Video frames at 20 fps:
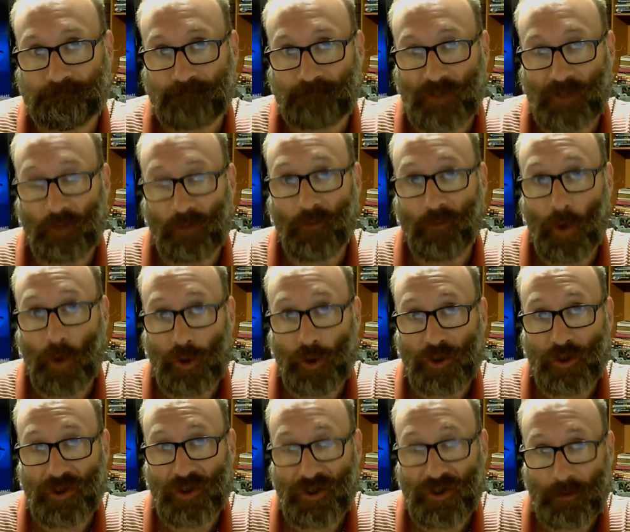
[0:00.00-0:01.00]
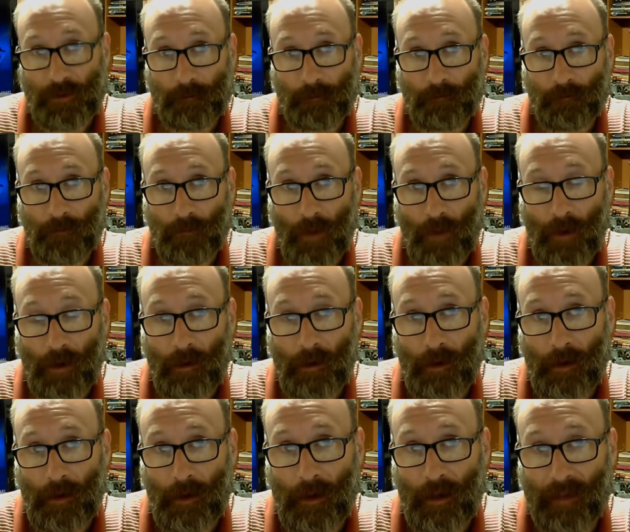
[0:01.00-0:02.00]
Convergence
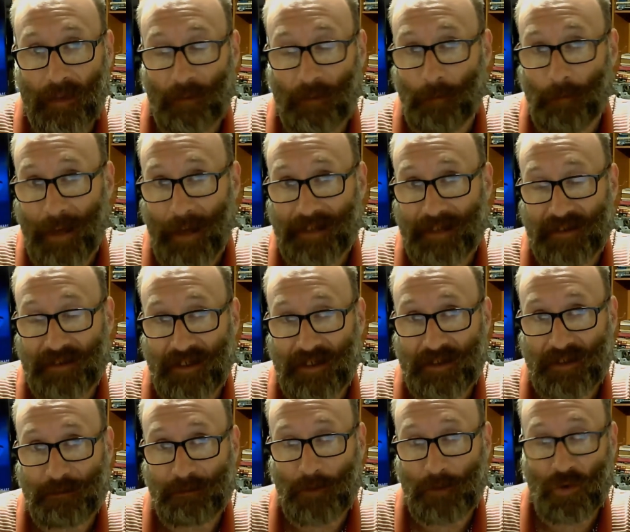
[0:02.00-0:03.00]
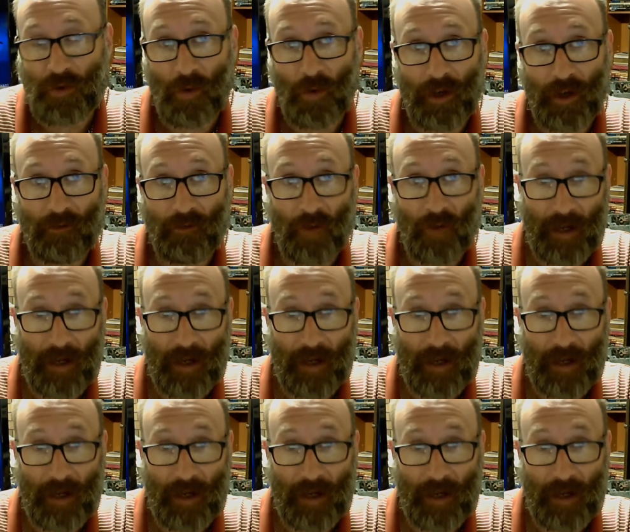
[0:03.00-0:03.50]
and the basics between